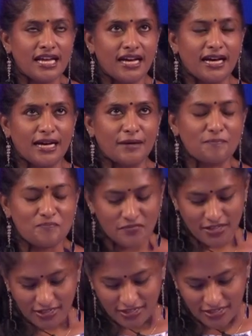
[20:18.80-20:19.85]
um,
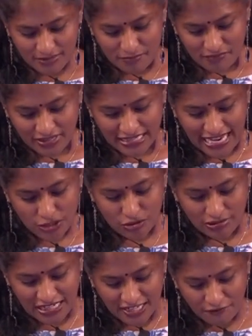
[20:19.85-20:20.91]
uh, get to
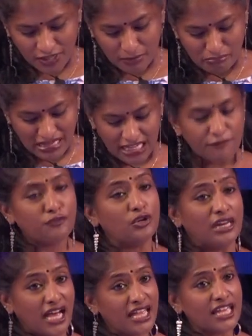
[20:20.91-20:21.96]
live a meaningful
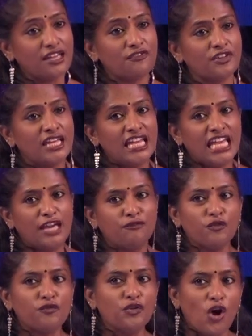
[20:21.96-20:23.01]
life if
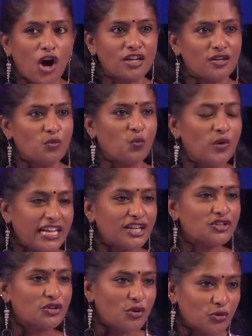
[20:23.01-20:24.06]
you're not willing
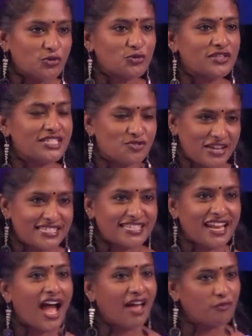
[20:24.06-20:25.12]
to go through the stress and
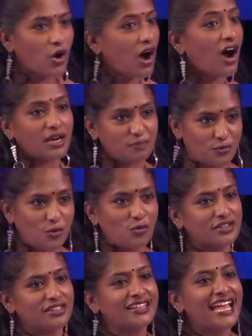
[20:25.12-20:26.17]
have your heart
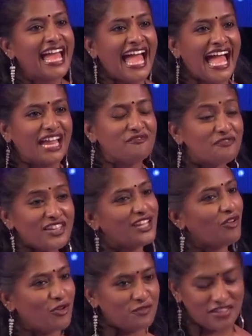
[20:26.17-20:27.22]
broken and feel
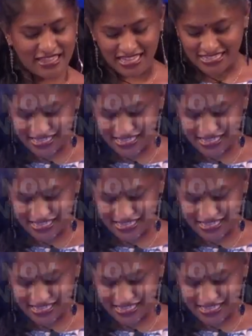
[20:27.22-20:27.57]
all of the things